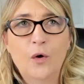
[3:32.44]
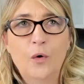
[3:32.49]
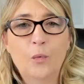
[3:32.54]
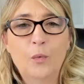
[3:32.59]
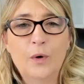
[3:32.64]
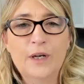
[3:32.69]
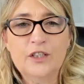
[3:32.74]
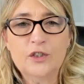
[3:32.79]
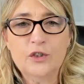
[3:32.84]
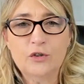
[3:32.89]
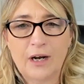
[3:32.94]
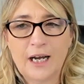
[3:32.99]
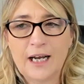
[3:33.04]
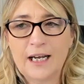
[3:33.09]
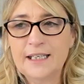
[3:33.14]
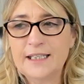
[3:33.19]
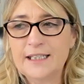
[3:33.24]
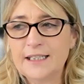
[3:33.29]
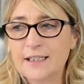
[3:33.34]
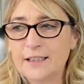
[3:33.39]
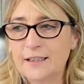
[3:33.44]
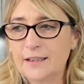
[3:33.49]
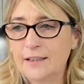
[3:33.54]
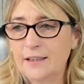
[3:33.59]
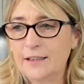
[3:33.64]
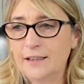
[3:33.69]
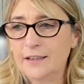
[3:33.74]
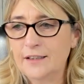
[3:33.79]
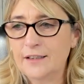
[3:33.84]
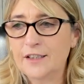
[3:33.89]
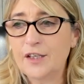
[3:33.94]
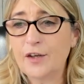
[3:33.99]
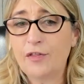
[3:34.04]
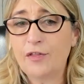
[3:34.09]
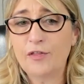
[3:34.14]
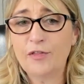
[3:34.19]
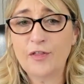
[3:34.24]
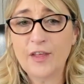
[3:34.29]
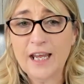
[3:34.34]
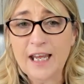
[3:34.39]
We try to
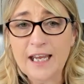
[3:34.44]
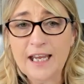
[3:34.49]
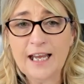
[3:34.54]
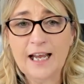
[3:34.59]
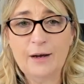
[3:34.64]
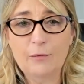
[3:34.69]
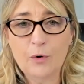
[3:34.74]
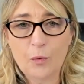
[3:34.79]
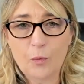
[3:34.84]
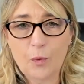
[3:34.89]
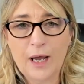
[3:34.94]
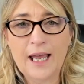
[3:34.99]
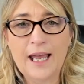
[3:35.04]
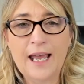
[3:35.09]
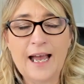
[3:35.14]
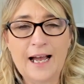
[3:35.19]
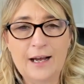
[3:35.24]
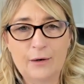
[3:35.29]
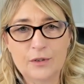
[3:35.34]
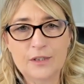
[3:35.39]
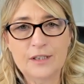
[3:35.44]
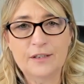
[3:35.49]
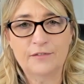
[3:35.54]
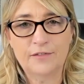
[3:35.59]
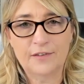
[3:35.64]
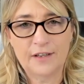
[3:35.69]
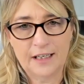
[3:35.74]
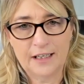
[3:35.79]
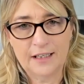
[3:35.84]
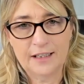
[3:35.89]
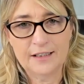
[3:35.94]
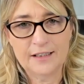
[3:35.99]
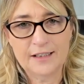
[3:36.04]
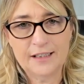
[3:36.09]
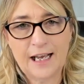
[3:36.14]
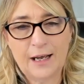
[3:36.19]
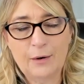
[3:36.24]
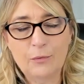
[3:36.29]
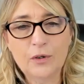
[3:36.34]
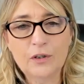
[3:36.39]
think our way out of things.
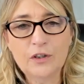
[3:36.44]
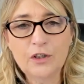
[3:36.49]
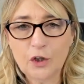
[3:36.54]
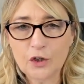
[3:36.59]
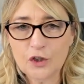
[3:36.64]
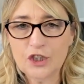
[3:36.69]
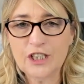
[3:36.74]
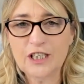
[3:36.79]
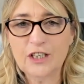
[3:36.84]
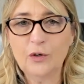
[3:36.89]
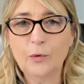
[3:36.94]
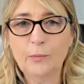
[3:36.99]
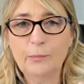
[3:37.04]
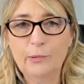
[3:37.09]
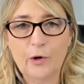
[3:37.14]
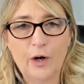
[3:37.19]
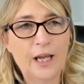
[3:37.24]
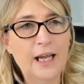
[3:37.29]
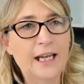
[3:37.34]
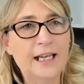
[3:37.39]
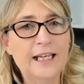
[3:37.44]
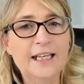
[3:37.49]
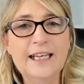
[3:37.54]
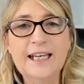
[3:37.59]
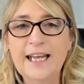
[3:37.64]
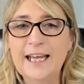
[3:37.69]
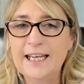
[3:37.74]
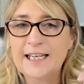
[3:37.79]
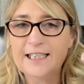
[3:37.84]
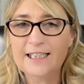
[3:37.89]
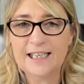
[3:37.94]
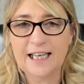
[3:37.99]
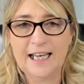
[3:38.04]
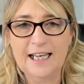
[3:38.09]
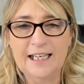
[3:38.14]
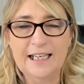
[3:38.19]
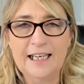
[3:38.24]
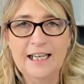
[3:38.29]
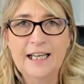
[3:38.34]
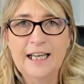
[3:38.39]
Our logical brain kicks
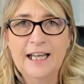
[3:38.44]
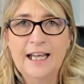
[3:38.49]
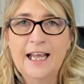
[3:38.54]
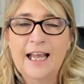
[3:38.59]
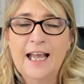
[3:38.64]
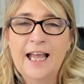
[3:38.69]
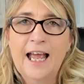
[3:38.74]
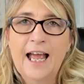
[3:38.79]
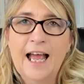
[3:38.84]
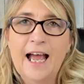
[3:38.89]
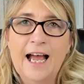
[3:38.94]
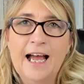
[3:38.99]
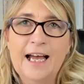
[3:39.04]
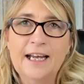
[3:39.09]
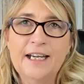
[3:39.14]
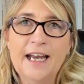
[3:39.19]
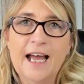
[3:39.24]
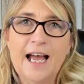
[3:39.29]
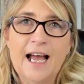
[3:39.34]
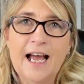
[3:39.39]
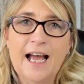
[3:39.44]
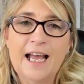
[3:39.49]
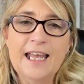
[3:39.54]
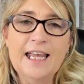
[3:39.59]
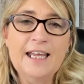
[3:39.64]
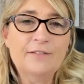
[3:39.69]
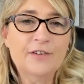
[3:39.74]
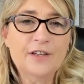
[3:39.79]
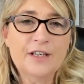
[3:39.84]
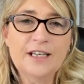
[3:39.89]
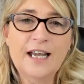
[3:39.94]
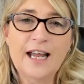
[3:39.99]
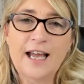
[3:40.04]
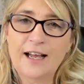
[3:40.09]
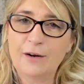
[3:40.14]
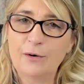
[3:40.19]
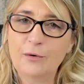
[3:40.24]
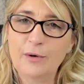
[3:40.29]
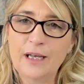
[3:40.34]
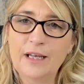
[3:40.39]
in. And even
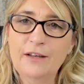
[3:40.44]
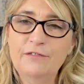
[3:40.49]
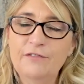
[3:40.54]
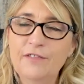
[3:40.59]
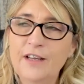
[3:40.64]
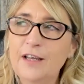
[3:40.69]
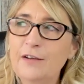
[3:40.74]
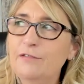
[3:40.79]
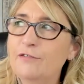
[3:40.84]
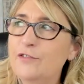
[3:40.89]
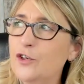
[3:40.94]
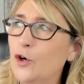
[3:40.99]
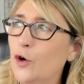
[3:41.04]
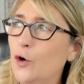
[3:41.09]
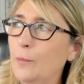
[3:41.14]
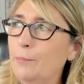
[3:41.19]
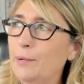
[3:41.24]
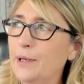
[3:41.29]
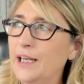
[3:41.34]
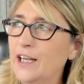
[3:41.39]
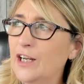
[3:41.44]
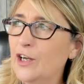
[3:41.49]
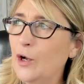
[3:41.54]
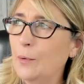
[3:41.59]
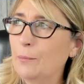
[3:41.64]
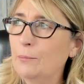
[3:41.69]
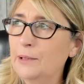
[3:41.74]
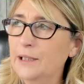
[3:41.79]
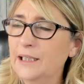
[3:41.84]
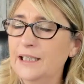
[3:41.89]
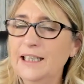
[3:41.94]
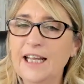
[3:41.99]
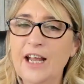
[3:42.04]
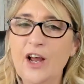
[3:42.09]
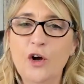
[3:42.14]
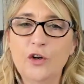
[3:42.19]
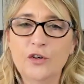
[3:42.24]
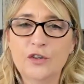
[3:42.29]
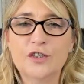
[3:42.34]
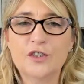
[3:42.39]
now, if you're being completely
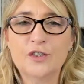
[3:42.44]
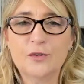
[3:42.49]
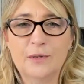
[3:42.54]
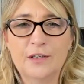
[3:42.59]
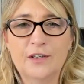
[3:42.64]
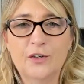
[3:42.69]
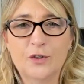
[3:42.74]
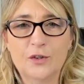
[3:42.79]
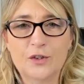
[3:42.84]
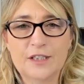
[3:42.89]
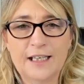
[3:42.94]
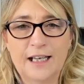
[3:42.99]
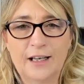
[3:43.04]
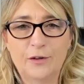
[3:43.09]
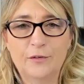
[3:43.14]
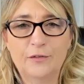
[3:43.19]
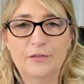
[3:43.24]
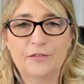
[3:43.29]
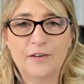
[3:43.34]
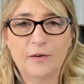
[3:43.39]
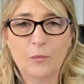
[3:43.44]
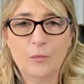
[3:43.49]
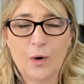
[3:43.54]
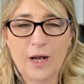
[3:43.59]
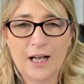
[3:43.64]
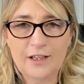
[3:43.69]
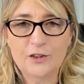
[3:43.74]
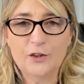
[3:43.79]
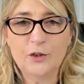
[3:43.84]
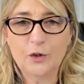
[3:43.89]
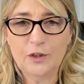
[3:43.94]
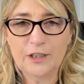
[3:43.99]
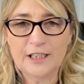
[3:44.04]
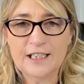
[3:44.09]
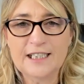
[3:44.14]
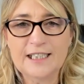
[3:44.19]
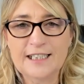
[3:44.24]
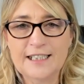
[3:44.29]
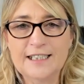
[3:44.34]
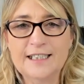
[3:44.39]
honest with yourself while you're
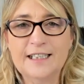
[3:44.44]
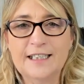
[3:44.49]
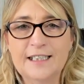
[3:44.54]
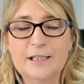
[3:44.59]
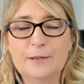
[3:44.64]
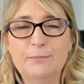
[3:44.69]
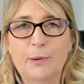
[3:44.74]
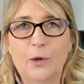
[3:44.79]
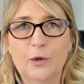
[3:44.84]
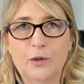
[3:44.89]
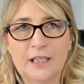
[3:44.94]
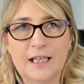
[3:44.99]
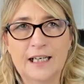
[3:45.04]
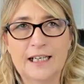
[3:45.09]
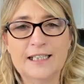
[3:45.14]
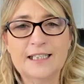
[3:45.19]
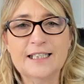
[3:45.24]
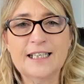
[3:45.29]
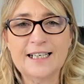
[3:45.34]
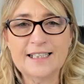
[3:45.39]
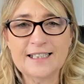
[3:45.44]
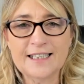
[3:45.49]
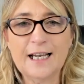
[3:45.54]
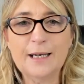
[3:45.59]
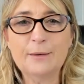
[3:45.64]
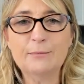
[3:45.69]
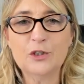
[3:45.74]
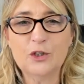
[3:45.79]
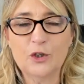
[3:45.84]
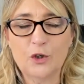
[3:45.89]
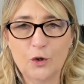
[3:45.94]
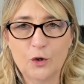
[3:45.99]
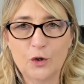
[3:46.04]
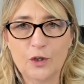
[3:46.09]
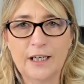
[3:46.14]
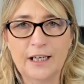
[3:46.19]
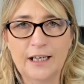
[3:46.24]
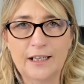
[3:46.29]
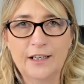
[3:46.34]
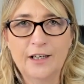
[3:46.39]
listening to this podcast, as I'm
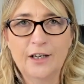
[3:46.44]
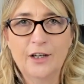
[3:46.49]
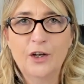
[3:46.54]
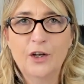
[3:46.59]
talking,